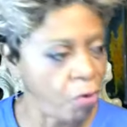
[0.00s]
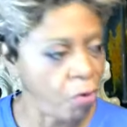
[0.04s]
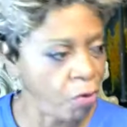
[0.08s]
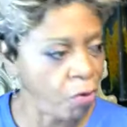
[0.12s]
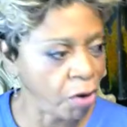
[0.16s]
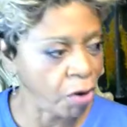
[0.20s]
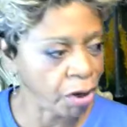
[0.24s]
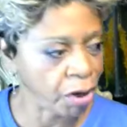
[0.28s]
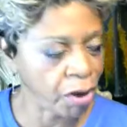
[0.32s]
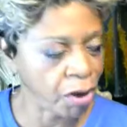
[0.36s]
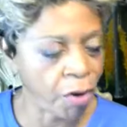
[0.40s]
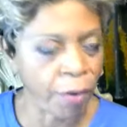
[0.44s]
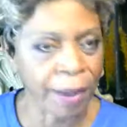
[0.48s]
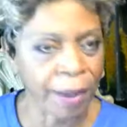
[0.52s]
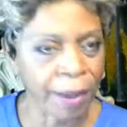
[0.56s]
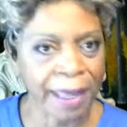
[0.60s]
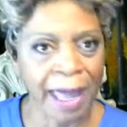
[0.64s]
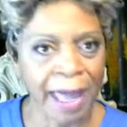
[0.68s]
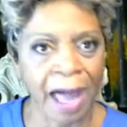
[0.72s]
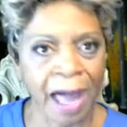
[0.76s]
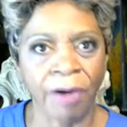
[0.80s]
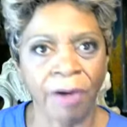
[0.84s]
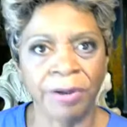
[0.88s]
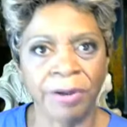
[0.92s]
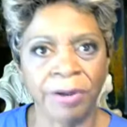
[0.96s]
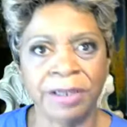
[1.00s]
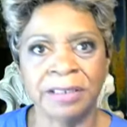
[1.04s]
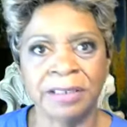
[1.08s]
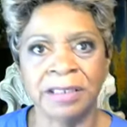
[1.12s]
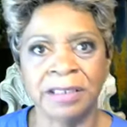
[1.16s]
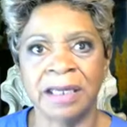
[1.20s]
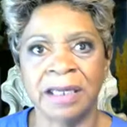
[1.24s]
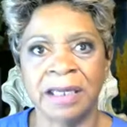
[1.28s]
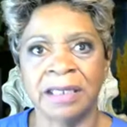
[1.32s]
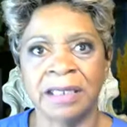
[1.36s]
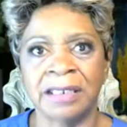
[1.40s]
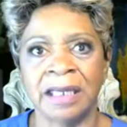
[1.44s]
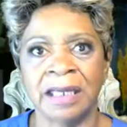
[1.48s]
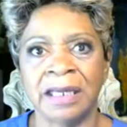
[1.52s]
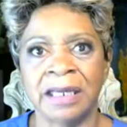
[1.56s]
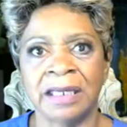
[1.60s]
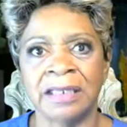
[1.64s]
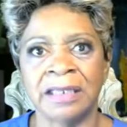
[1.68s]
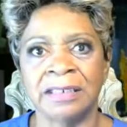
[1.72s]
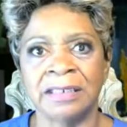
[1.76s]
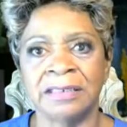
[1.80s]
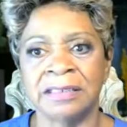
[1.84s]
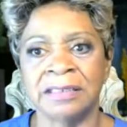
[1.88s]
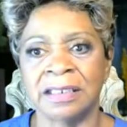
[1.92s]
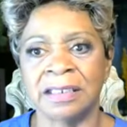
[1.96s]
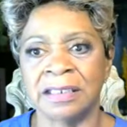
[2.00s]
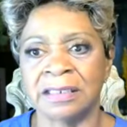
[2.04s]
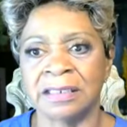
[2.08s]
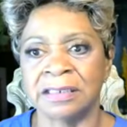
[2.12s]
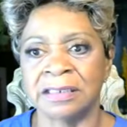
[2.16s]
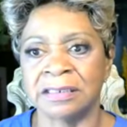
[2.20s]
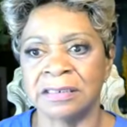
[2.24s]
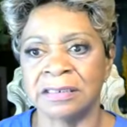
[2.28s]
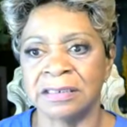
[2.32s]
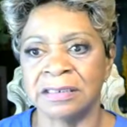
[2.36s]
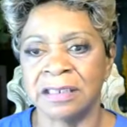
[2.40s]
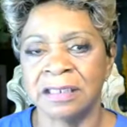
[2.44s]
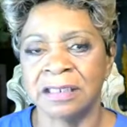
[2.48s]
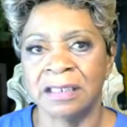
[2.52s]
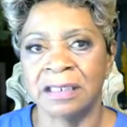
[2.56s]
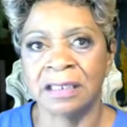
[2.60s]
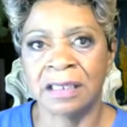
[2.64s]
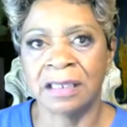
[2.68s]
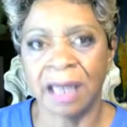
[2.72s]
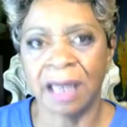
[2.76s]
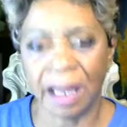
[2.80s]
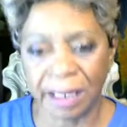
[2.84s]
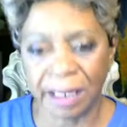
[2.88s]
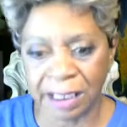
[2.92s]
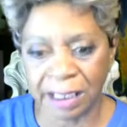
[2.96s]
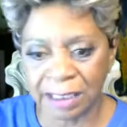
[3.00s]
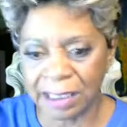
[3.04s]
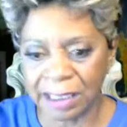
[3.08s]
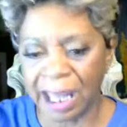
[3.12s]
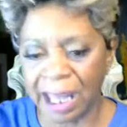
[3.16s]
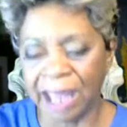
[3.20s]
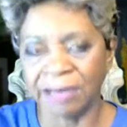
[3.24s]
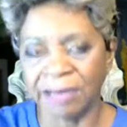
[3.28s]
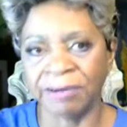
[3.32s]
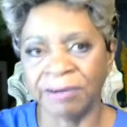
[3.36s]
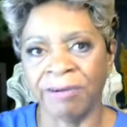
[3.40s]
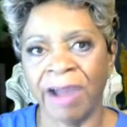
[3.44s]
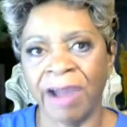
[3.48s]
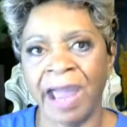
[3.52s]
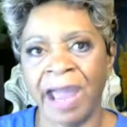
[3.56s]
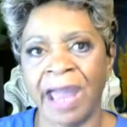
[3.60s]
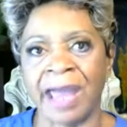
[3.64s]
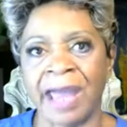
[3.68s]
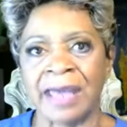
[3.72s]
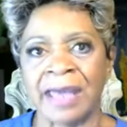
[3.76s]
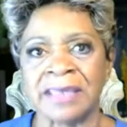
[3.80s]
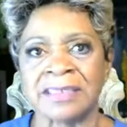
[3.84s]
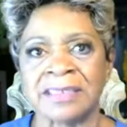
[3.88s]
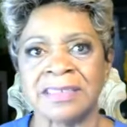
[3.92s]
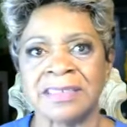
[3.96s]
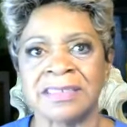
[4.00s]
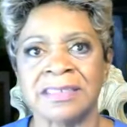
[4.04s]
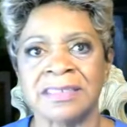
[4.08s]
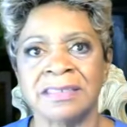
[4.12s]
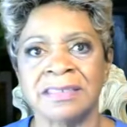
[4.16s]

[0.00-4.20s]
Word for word: or, or going out and, and, and, and cutting that grass